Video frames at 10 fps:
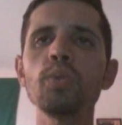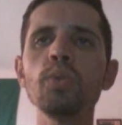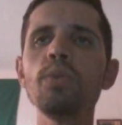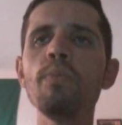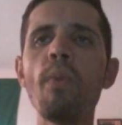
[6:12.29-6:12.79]

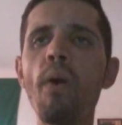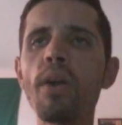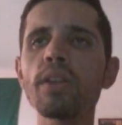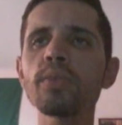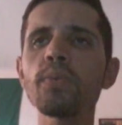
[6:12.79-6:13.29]
to do
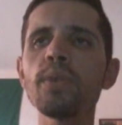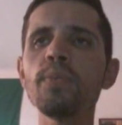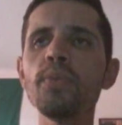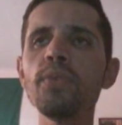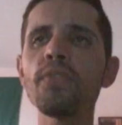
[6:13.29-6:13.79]
more to
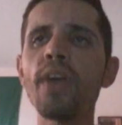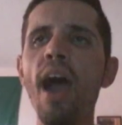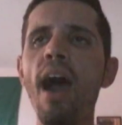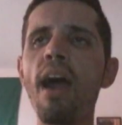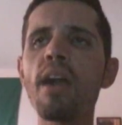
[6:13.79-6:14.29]
remove
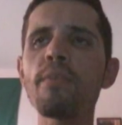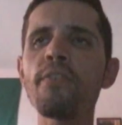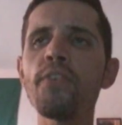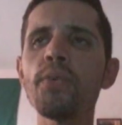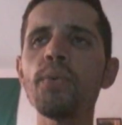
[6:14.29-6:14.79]

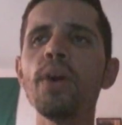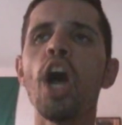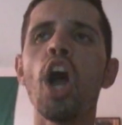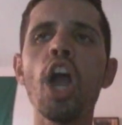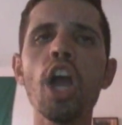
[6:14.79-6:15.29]
harmful
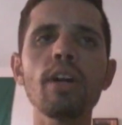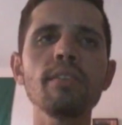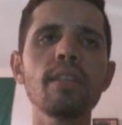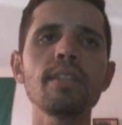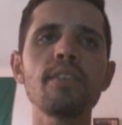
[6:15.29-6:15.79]

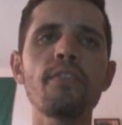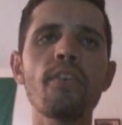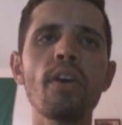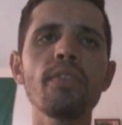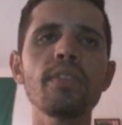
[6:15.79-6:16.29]
content
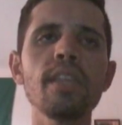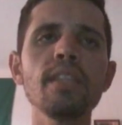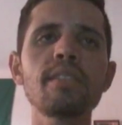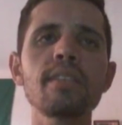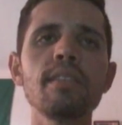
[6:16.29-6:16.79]
from
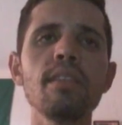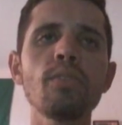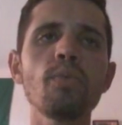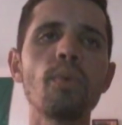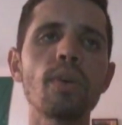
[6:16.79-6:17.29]
its
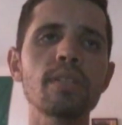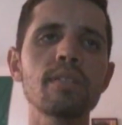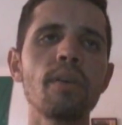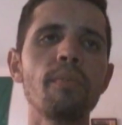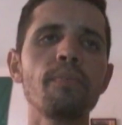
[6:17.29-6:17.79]
networks.